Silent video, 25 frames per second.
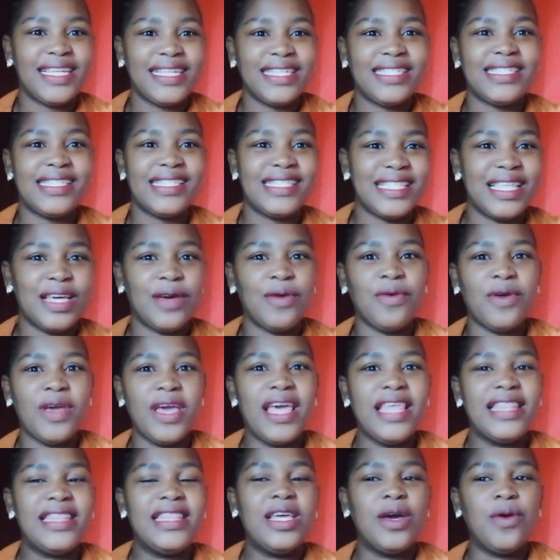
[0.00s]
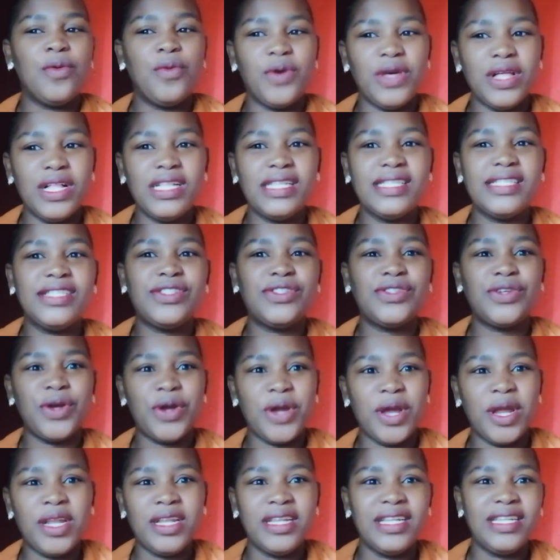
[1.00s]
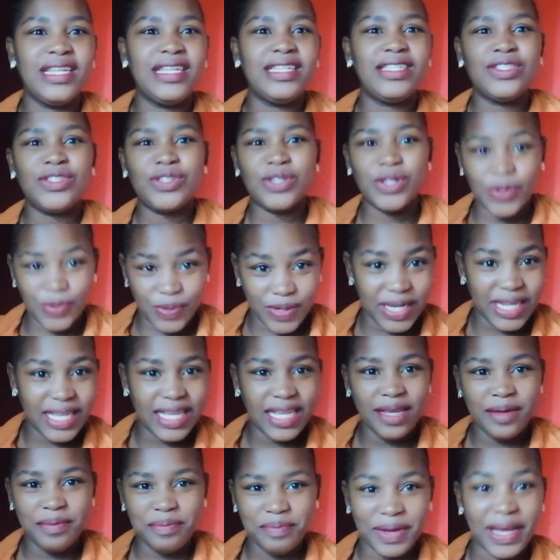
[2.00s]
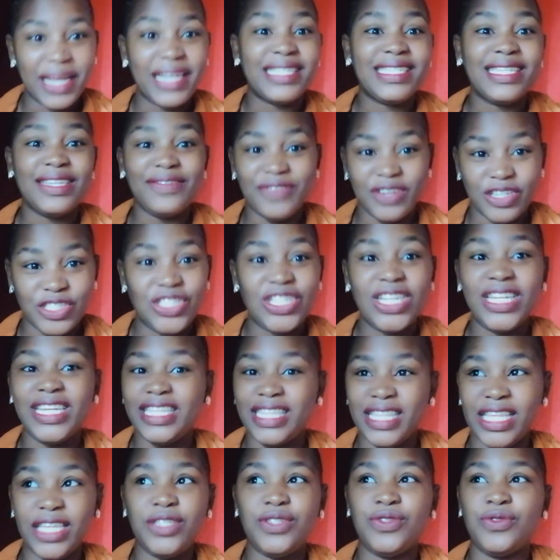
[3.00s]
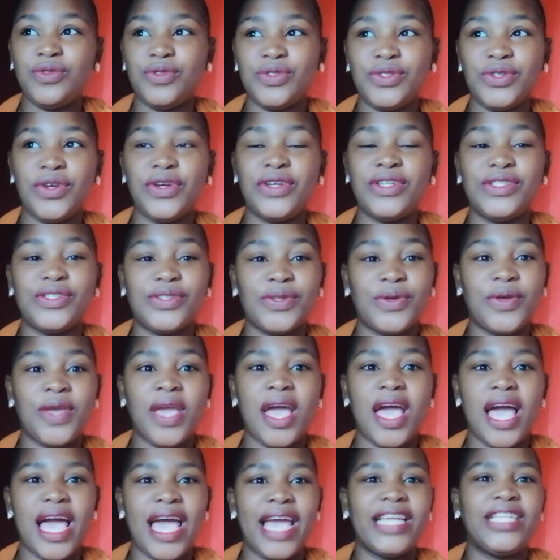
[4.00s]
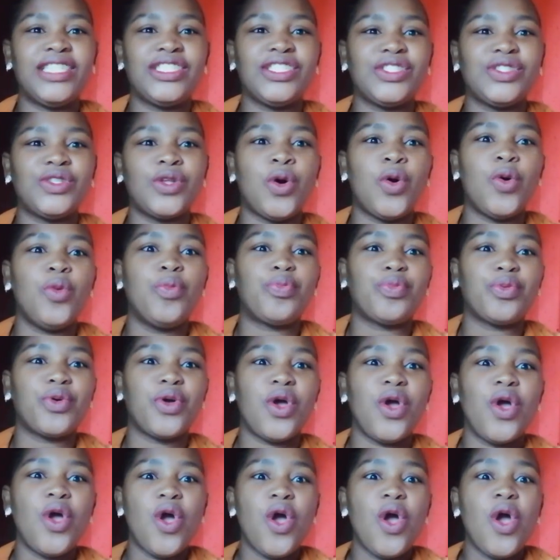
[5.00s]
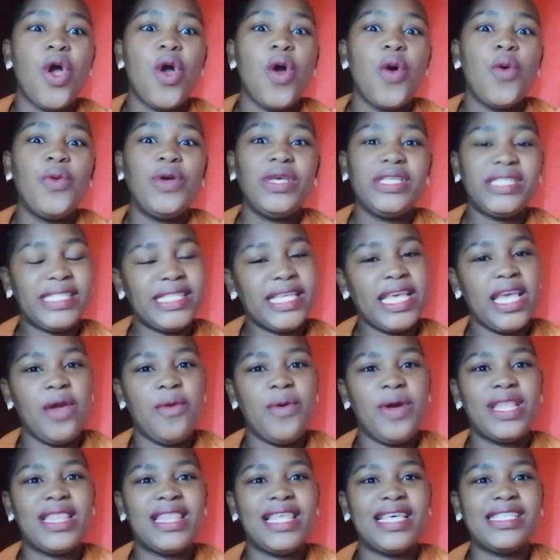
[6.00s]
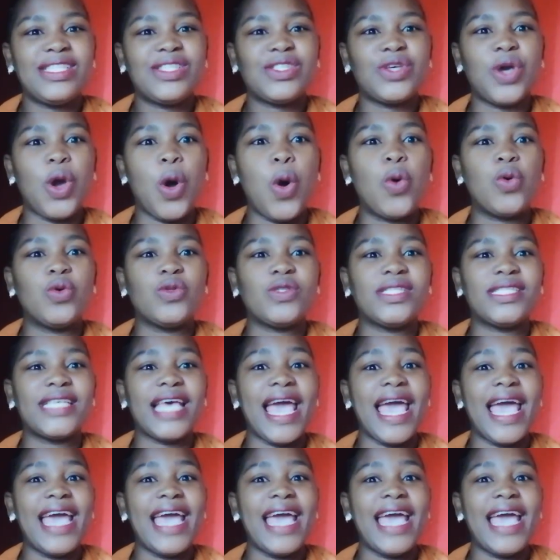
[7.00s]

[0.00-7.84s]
the wheels turn slowly, but eventually they do turn. So, yeah, I just hope we see where this goes.